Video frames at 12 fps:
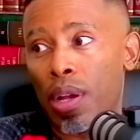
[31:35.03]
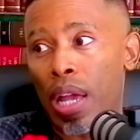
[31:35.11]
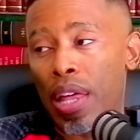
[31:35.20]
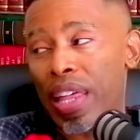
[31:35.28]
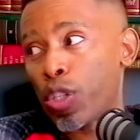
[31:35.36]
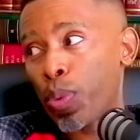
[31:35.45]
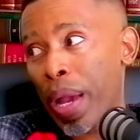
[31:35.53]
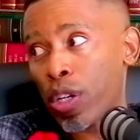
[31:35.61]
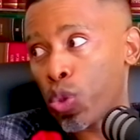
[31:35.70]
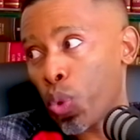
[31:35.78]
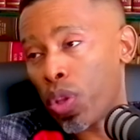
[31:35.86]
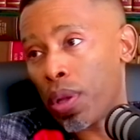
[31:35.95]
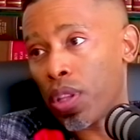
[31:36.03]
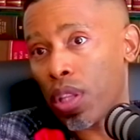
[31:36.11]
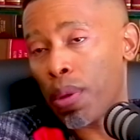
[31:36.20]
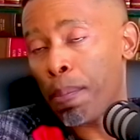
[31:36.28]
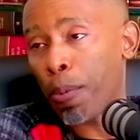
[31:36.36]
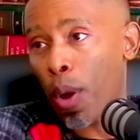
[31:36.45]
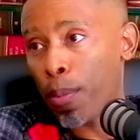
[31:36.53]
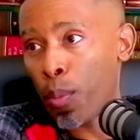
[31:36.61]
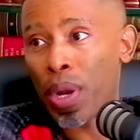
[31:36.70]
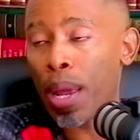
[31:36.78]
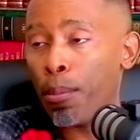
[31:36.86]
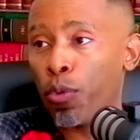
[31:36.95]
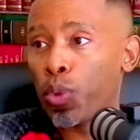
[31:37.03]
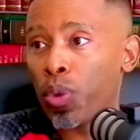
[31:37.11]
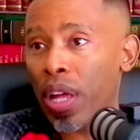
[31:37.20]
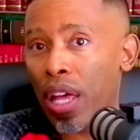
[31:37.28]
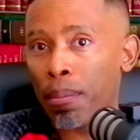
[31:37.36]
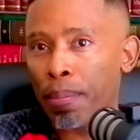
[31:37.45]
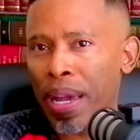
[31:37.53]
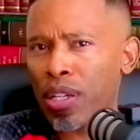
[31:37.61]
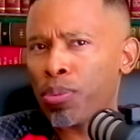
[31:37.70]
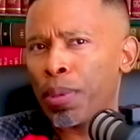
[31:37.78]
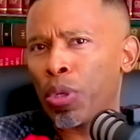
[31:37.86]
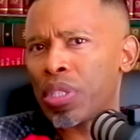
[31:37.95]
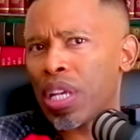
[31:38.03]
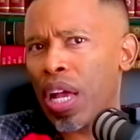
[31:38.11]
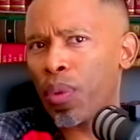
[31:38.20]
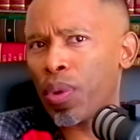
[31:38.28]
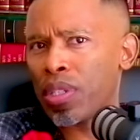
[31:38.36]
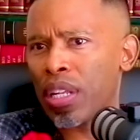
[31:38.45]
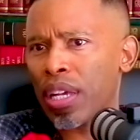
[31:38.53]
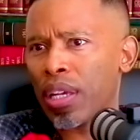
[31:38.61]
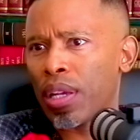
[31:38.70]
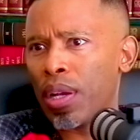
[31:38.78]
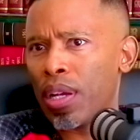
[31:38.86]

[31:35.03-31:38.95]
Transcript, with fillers: and that's where I saw the, the, the, problem when I moved to the other banks because I was like,